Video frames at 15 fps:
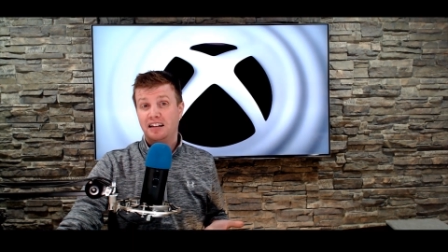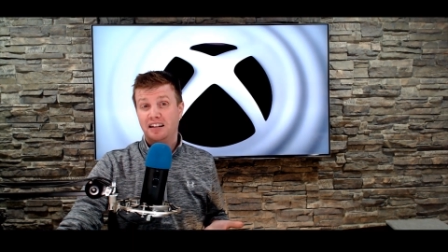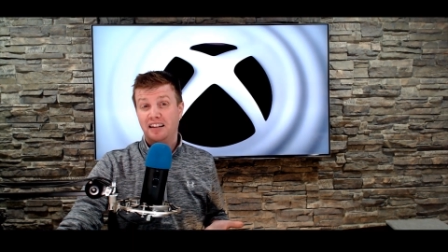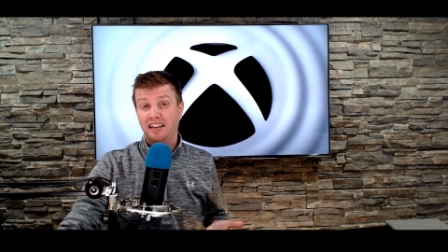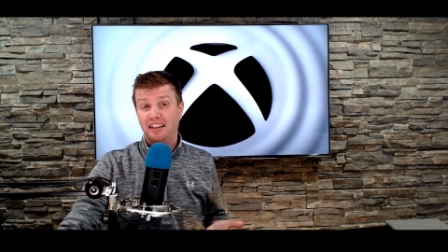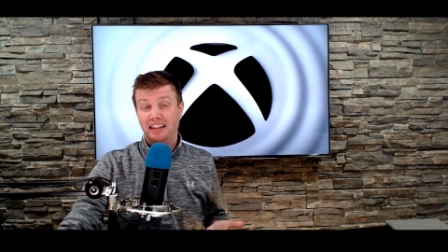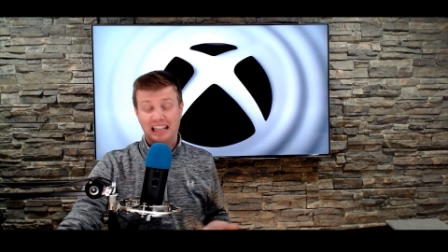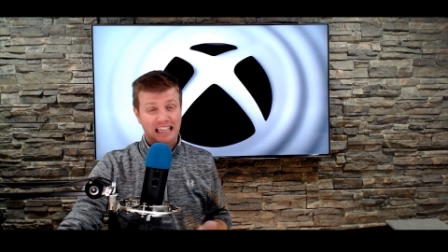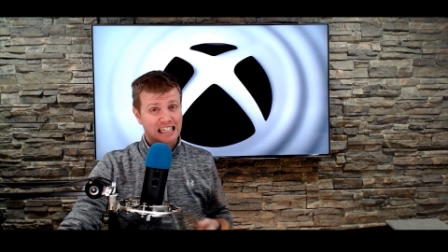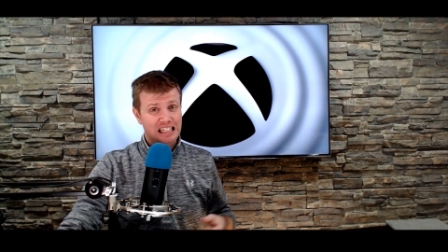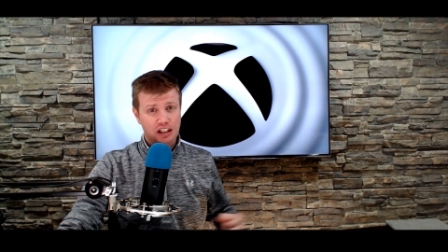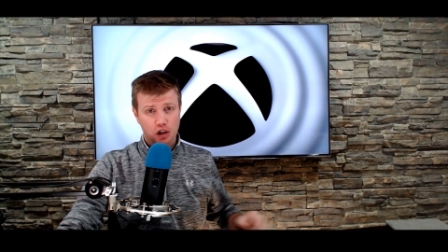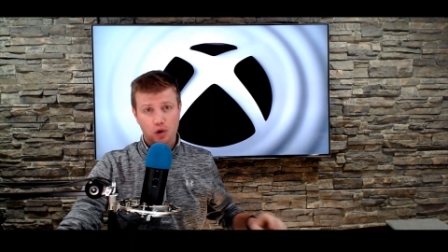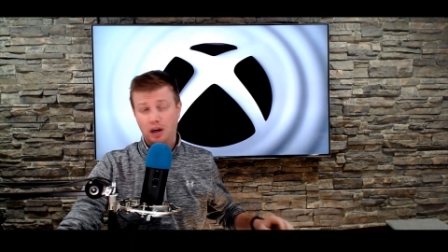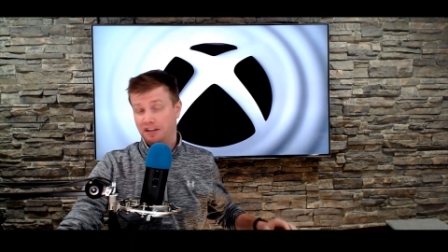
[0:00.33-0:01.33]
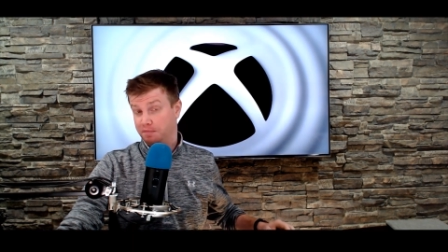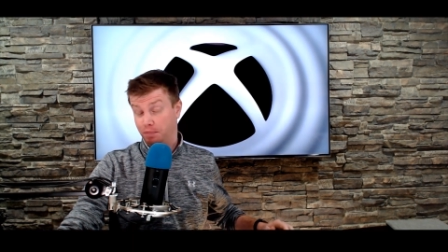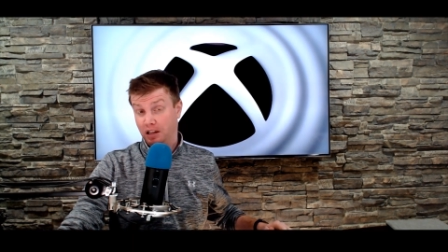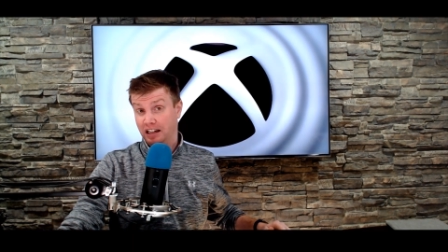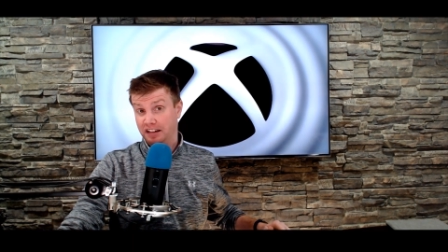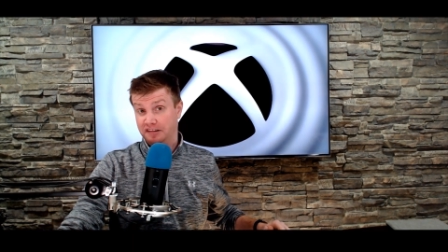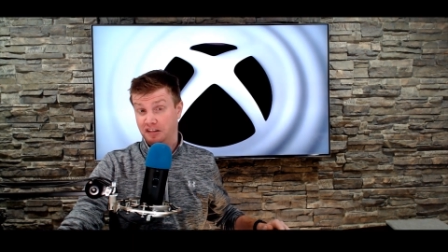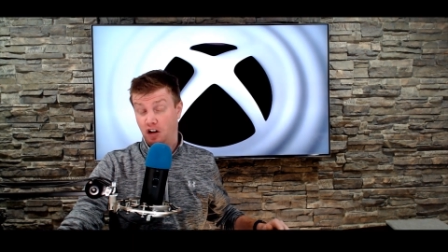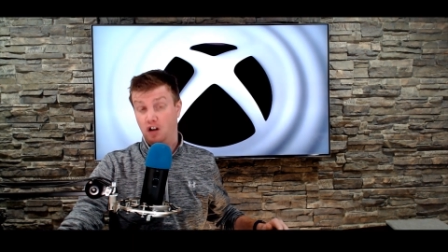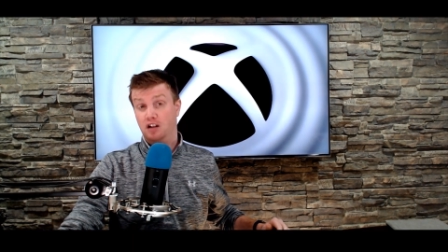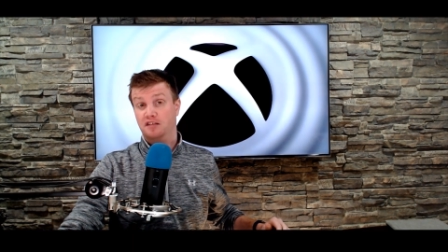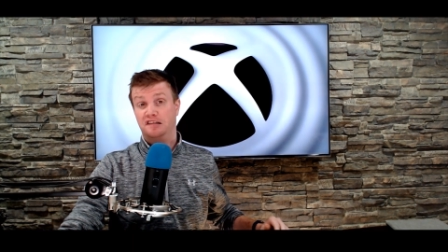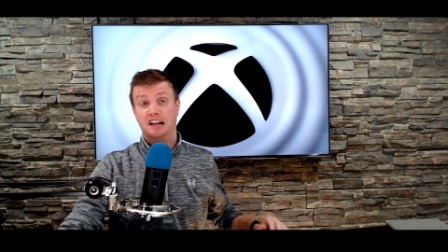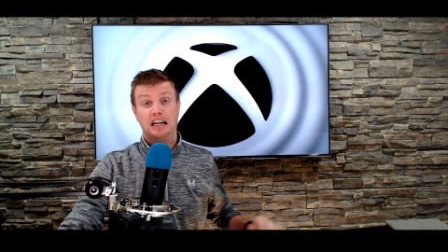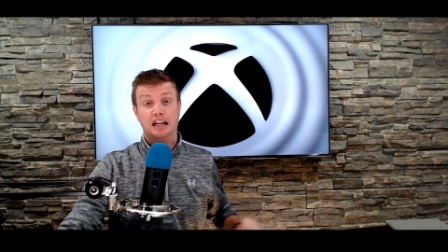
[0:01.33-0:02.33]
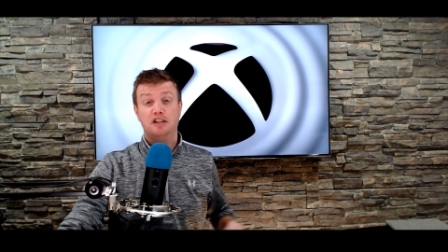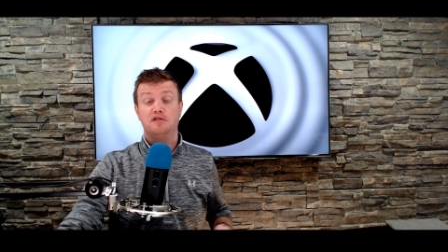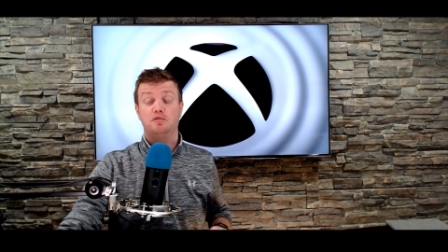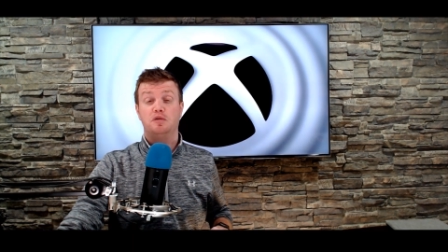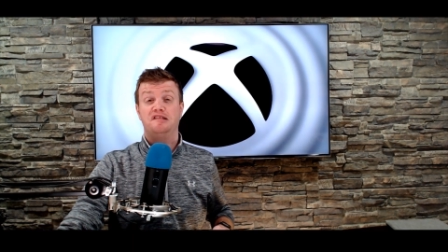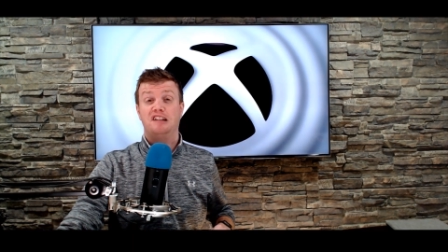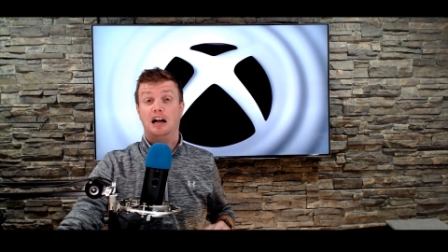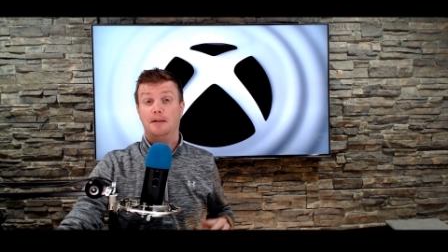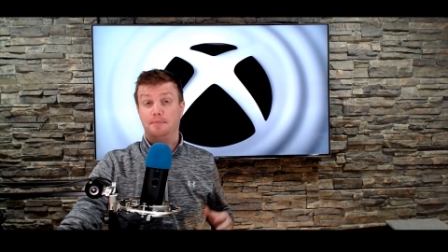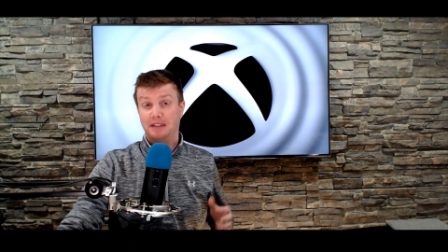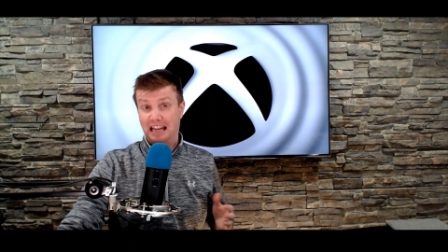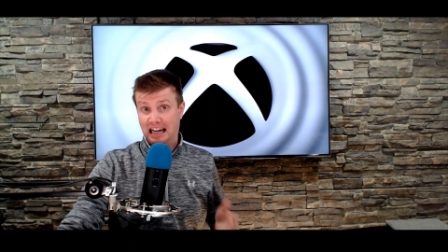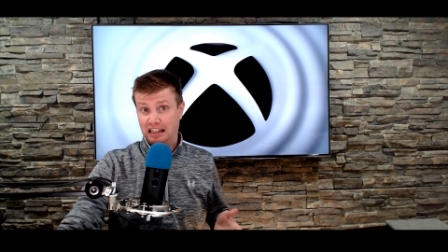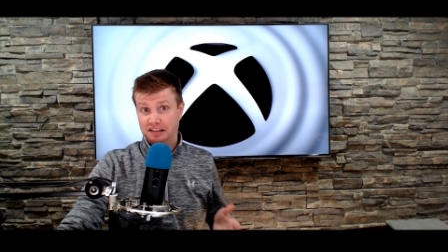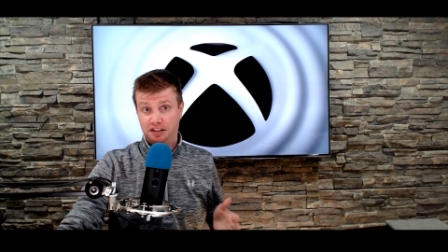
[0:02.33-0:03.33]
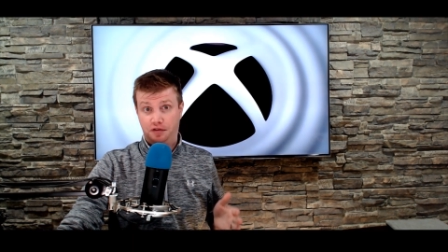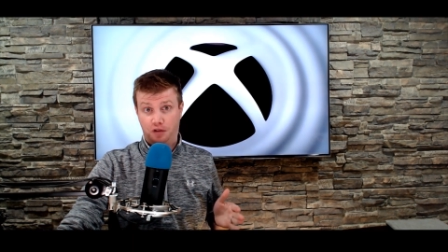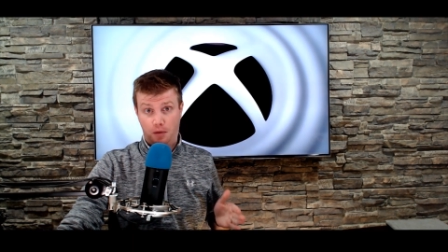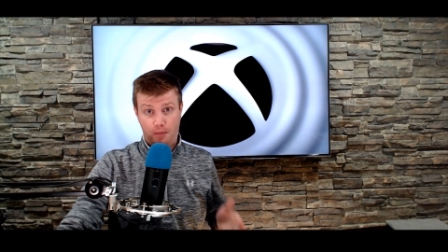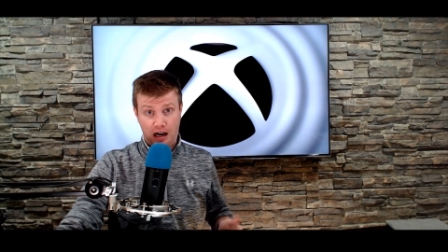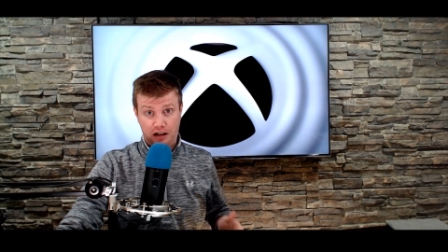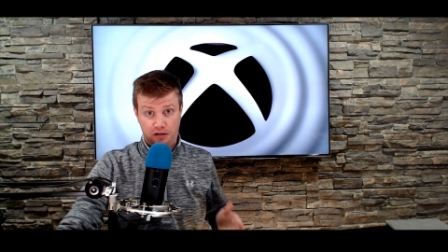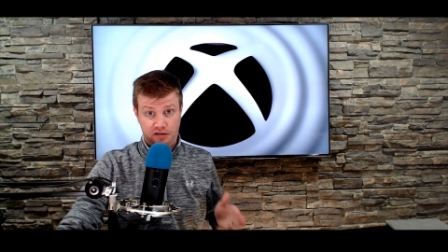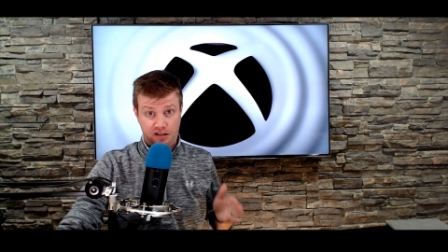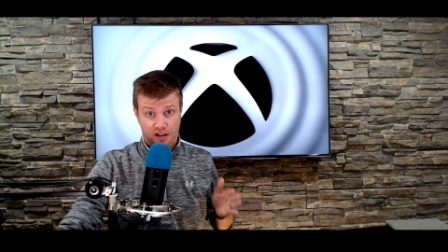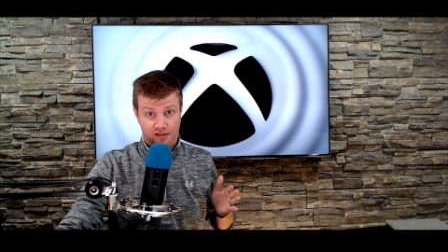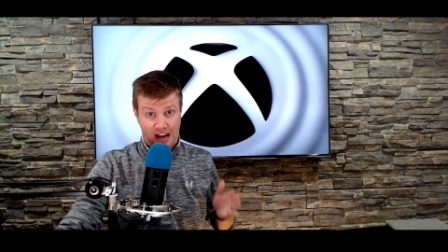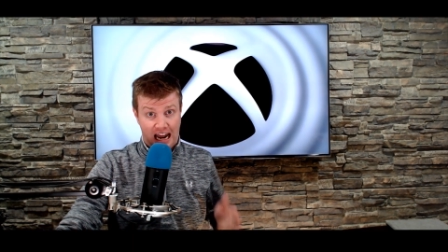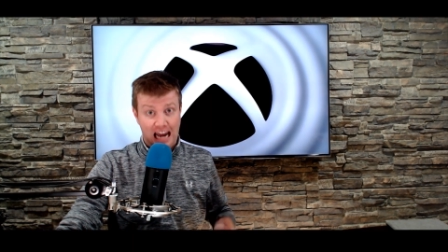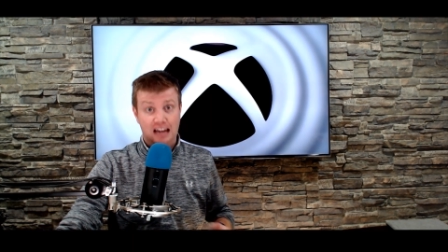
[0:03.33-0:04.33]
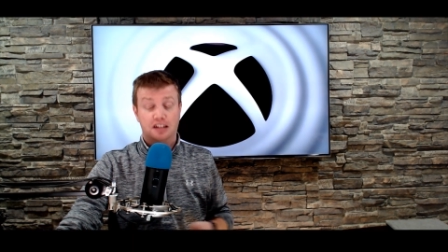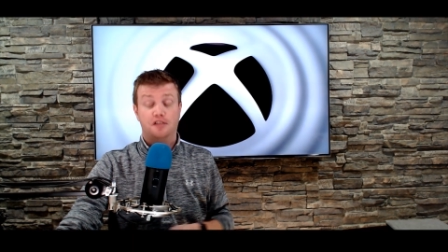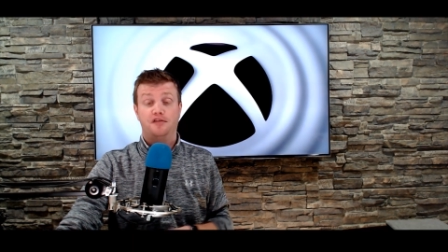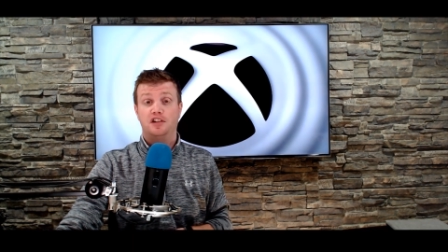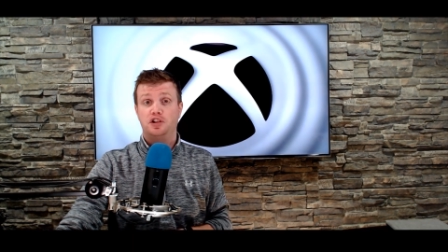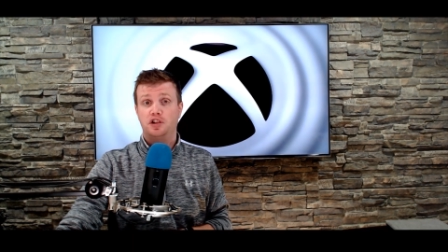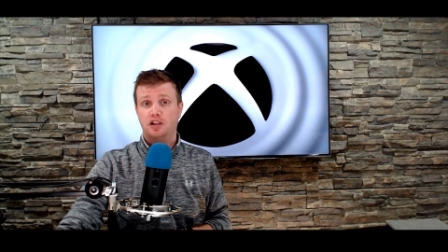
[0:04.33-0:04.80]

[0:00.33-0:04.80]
The EU has played its cards. Here's what's up next for Microsoft Activision